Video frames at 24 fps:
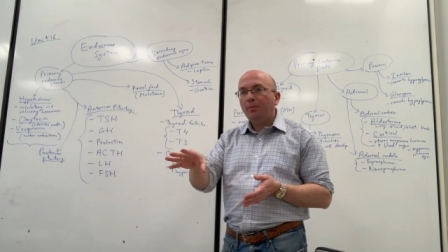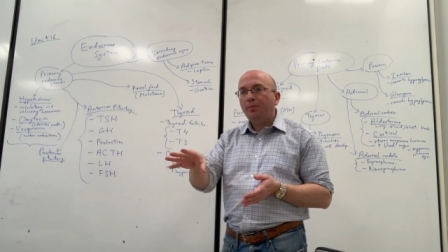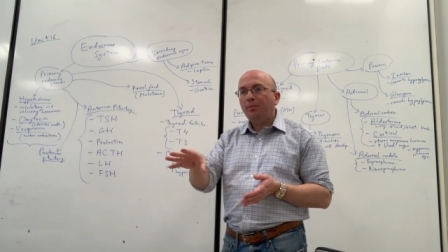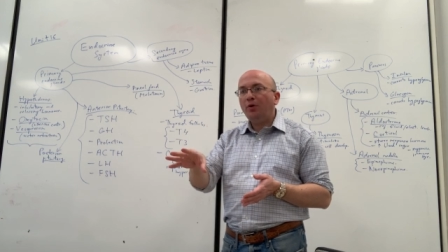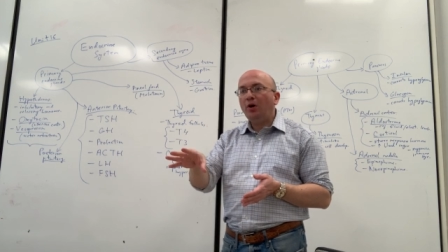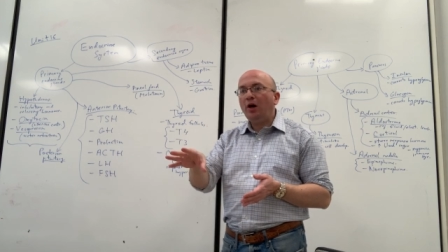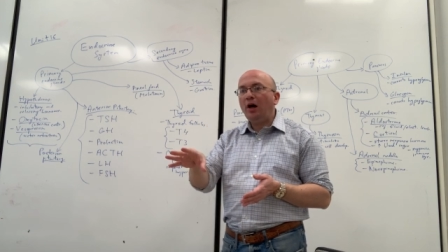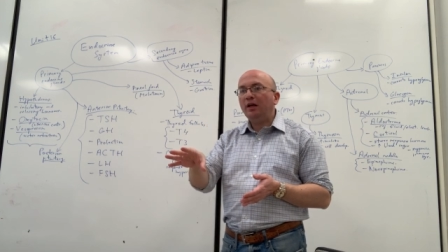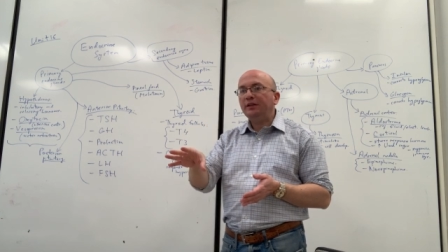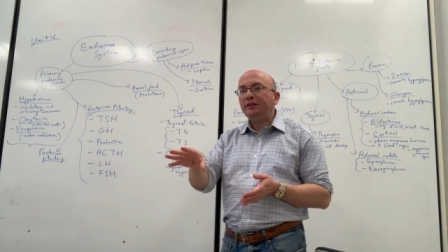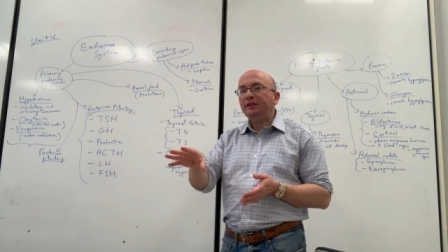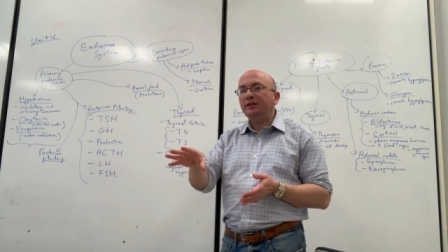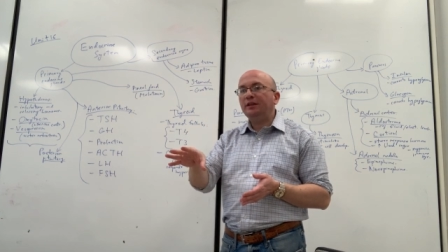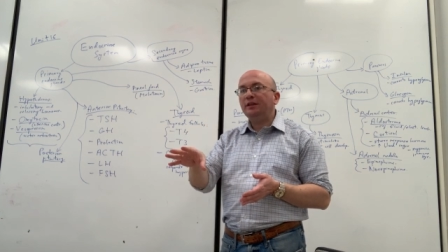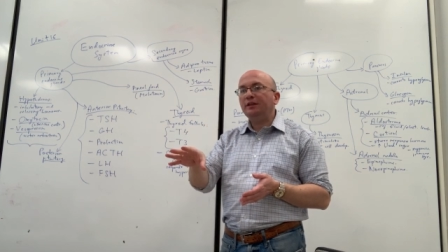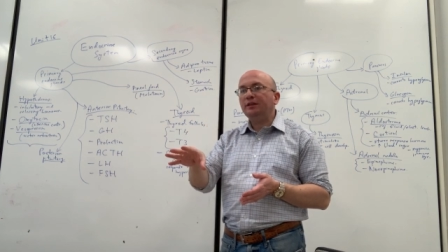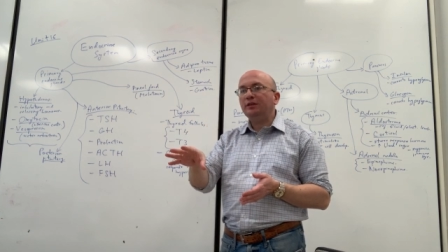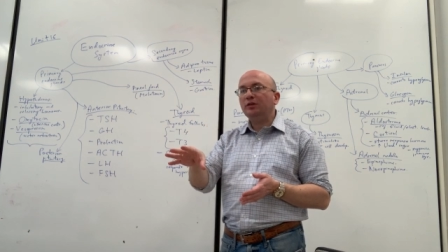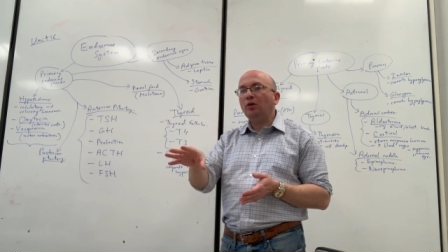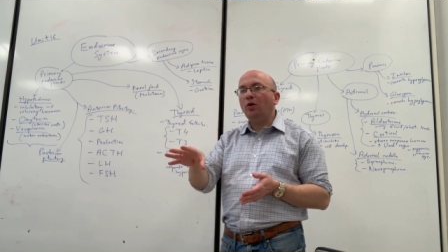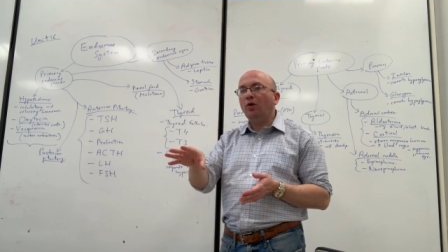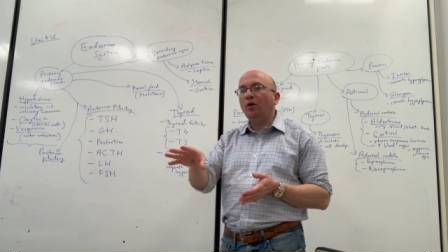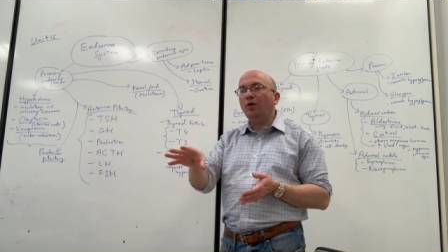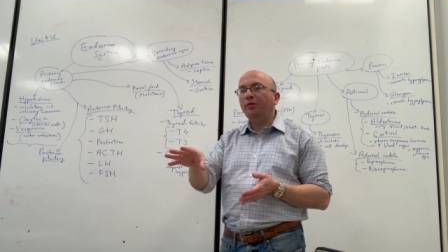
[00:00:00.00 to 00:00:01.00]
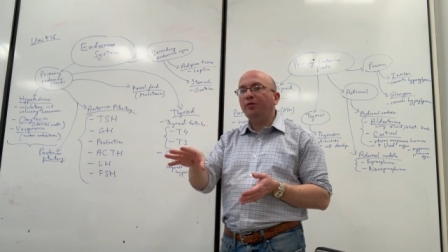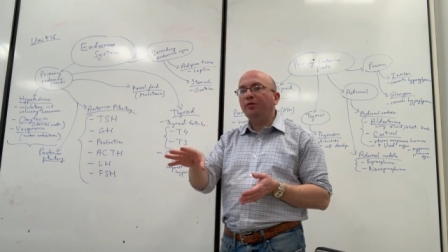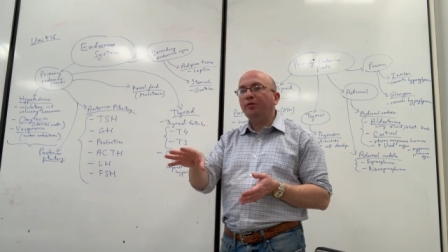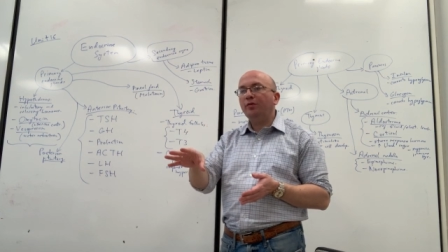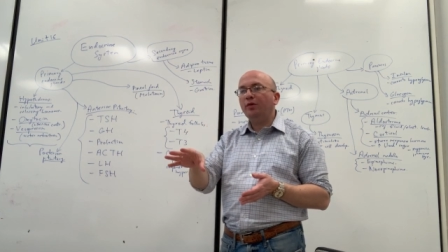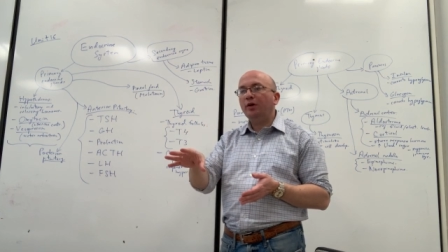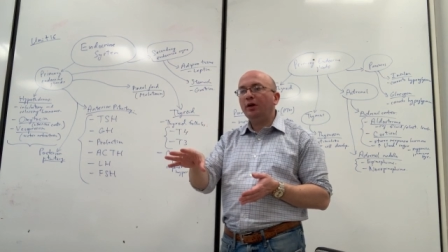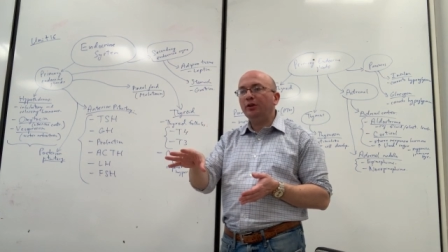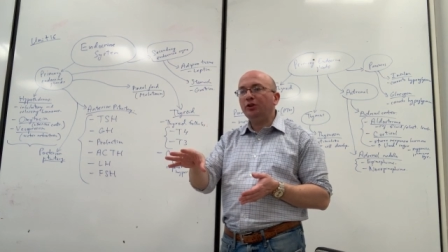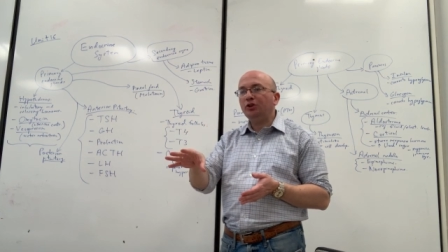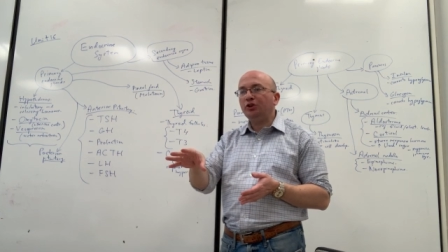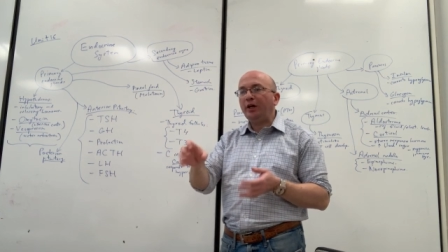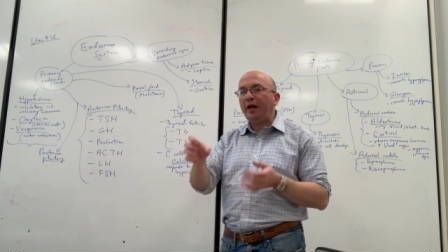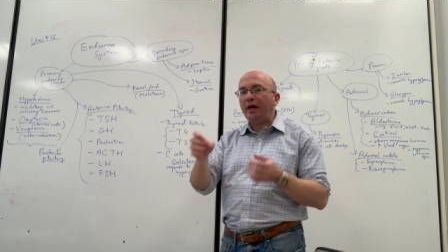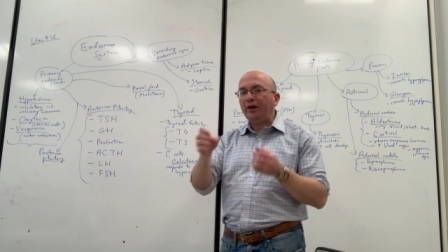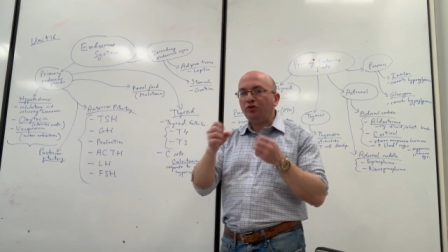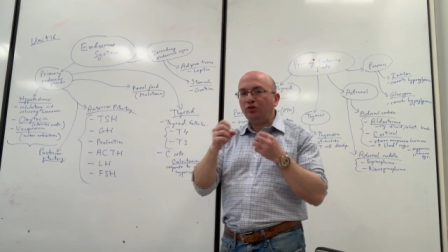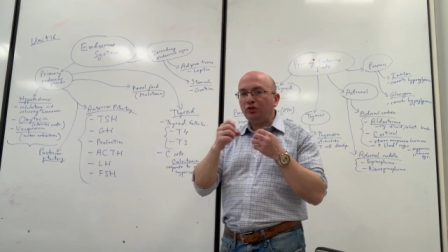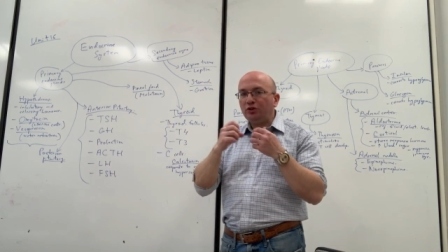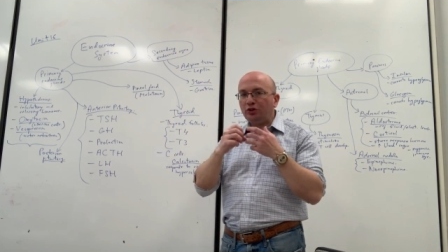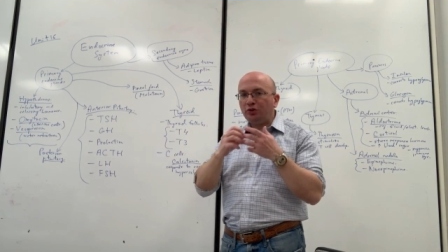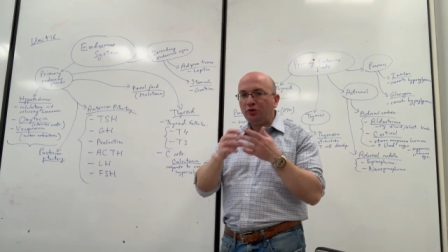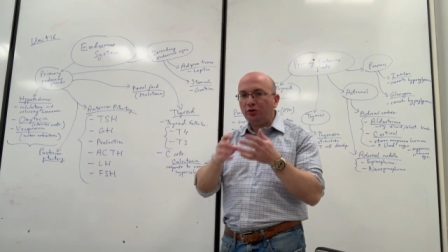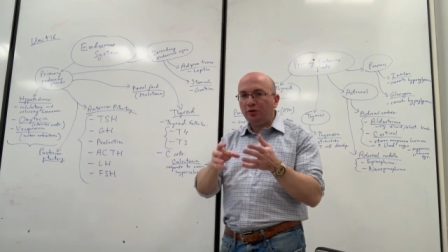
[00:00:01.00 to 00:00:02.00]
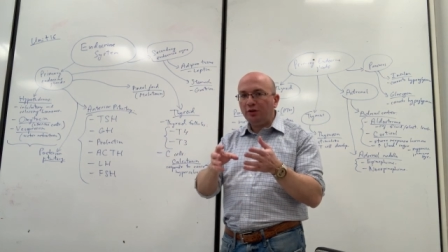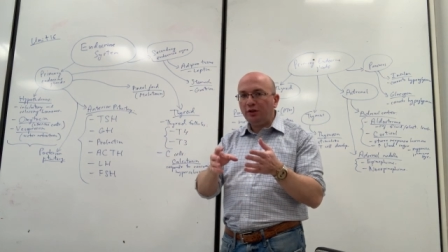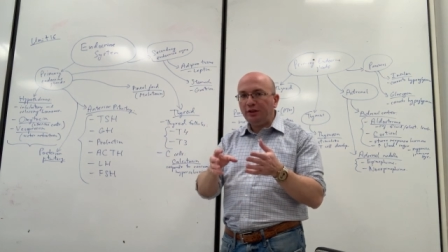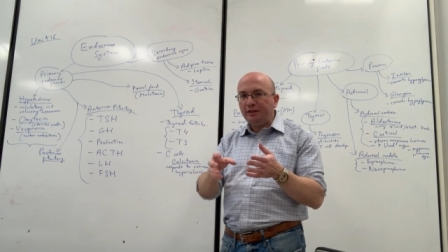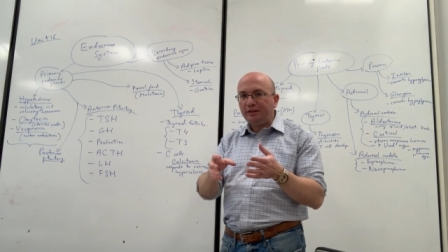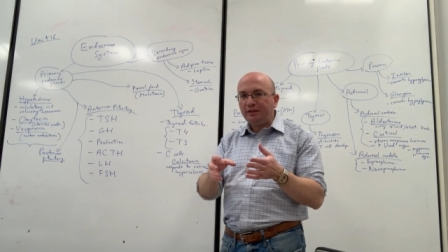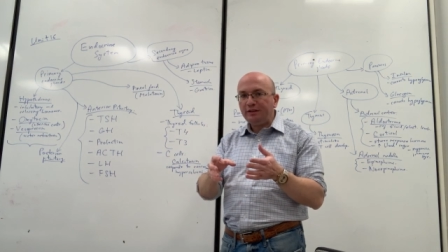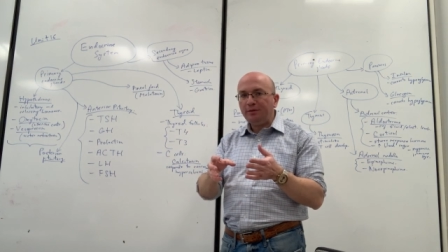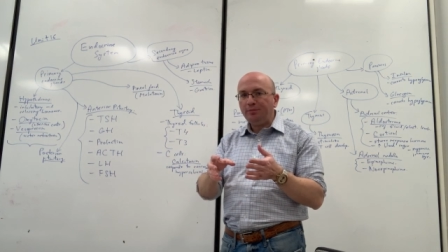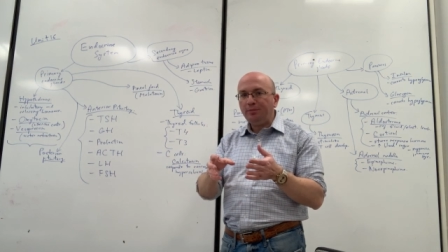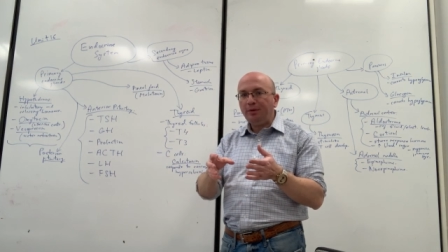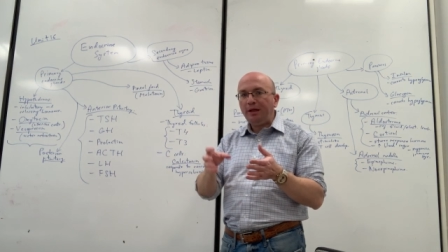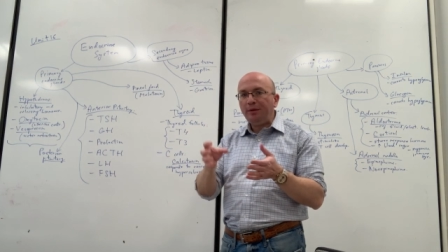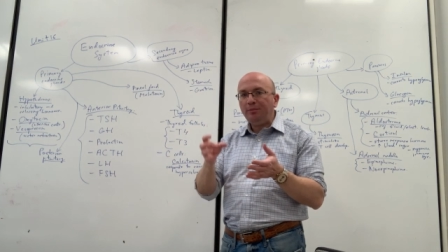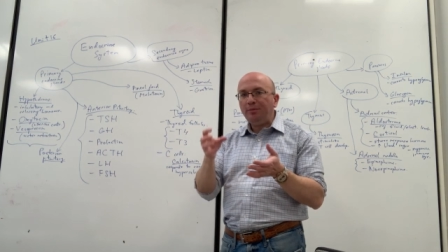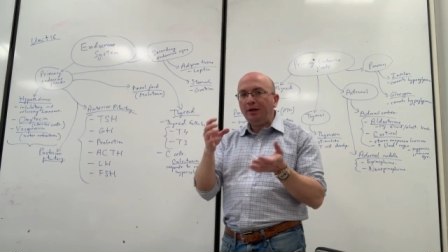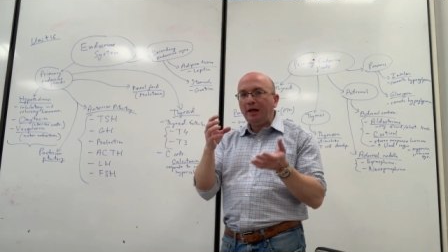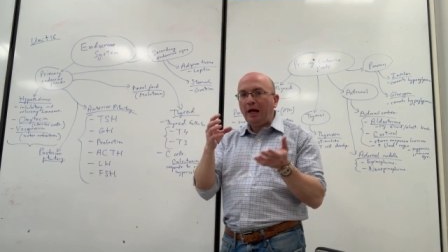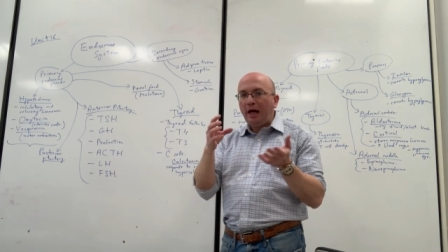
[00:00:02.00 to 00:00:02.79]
process of contractions to release the baby.